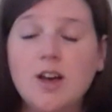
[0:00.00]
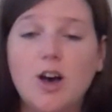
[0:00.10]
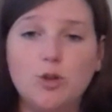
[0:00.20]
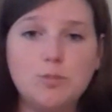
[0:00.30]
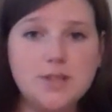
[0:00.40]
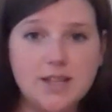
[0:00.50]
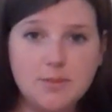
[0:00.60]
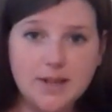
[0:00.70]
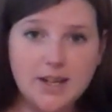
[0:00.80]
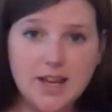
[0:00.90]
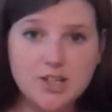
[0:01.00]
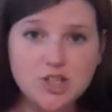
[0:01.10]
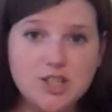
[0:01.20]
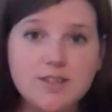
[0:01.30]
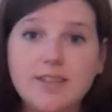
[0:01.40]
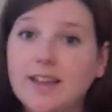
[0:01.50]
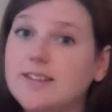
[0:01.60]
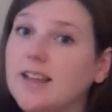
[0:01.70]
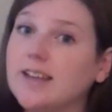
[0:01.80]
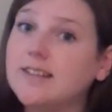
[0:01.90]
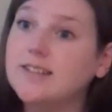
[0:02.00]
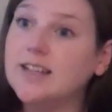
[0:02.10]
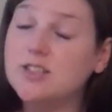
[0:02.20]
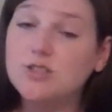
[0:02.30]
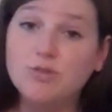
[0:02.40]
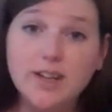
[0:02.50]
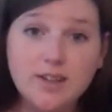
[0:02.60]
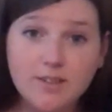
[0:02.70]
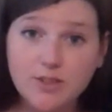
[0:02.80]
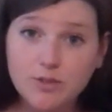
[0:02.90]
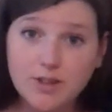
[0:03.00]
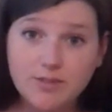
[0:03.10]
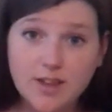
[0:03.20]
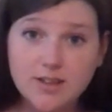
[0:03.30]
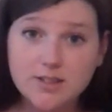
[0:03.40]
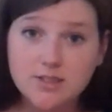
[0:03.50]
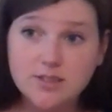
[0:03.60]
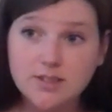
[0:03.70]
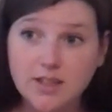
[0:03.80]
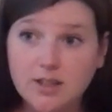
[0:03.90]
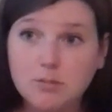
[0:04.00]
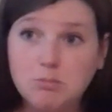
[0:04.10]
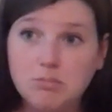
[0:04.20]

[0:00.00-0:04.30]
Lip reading: Although I'm taking medication that like gets rid of the reflux like